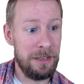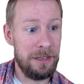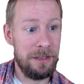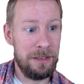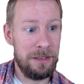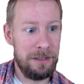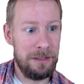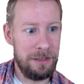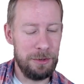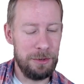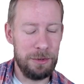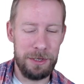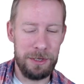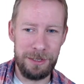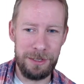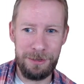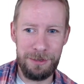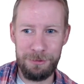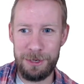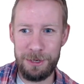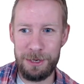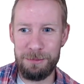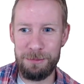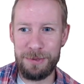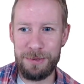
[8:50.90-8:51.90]
I
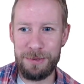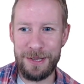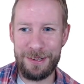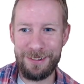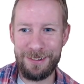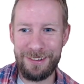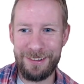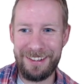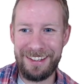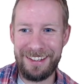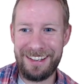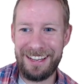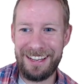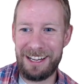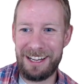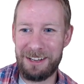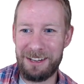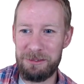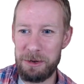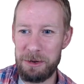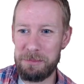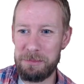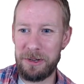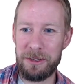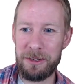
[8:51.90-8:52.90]
rebuilt a
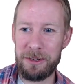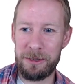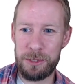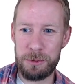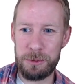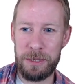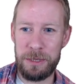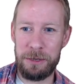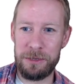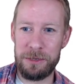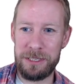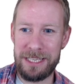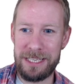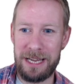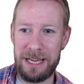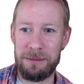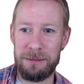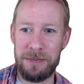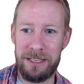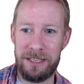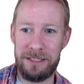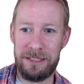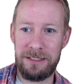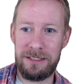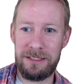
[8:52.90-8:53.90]
Shamel with
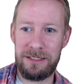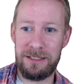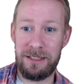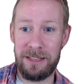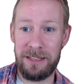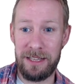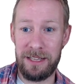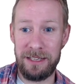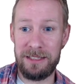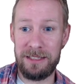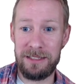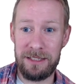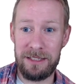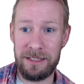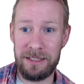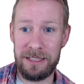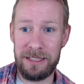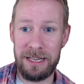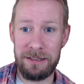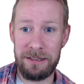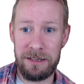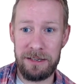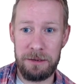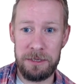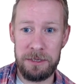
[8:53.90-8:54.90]
damage, and then he started
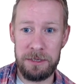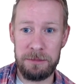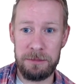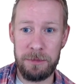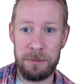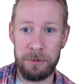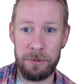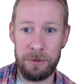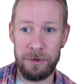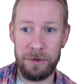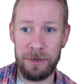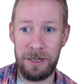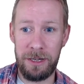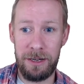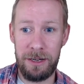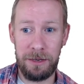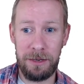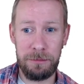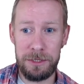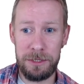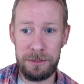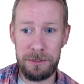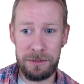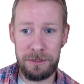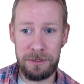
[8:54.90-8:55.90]
out damaging my Royal Guard,
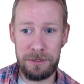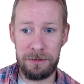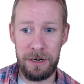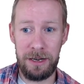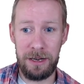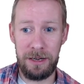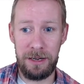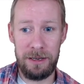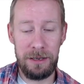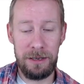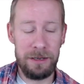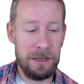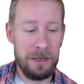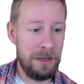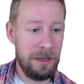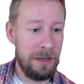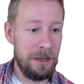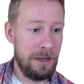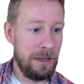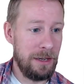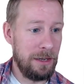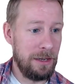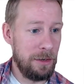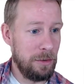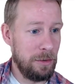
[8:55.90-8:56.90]
which is great.
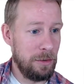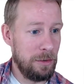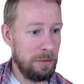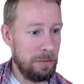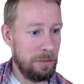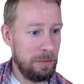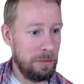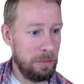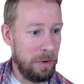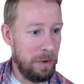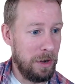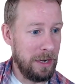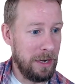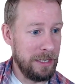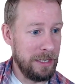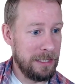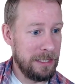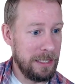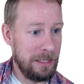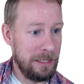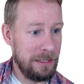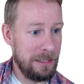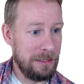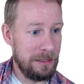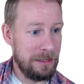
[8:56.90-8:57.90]
What I
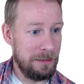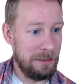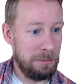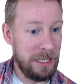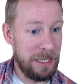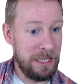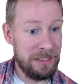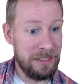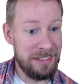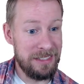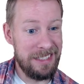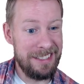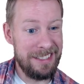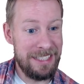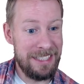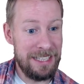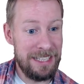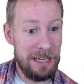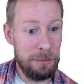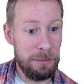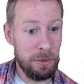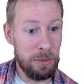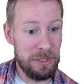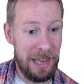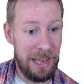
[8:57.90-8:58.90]
did, because this
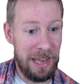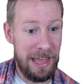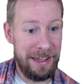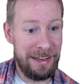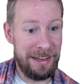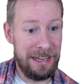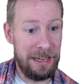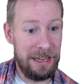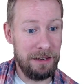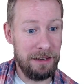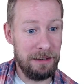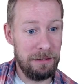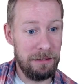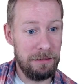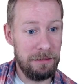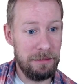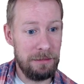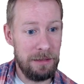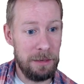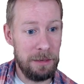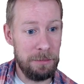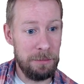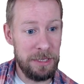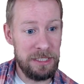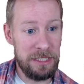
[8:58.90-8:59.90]
team was lacking
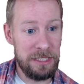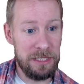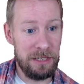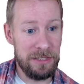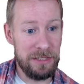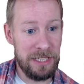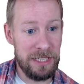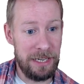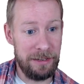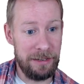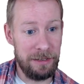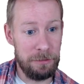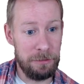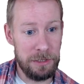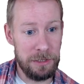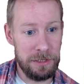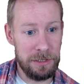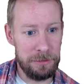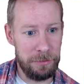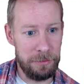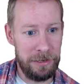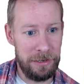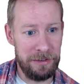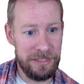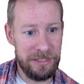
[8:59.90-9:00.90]
a mischief tank, which is
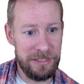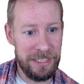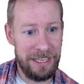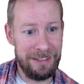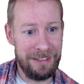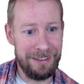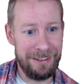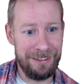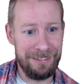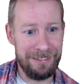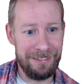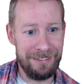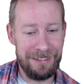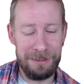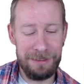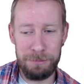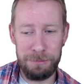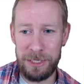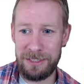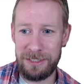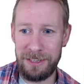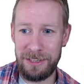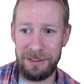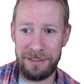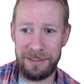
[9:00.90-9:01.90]
why I've taken
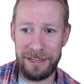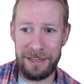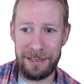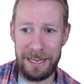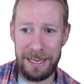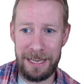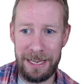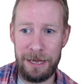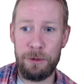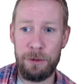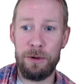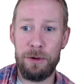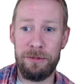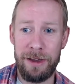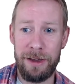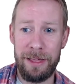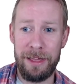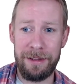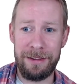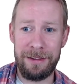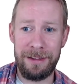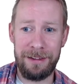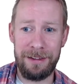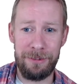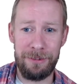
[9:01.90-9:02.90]
mischief tank out of
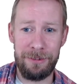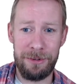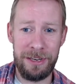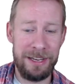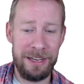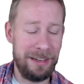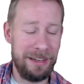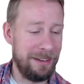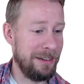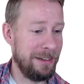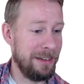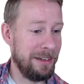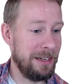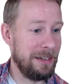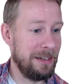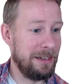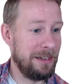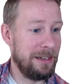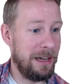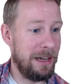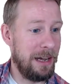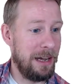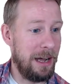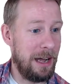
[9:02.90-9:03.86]
lacking on here, I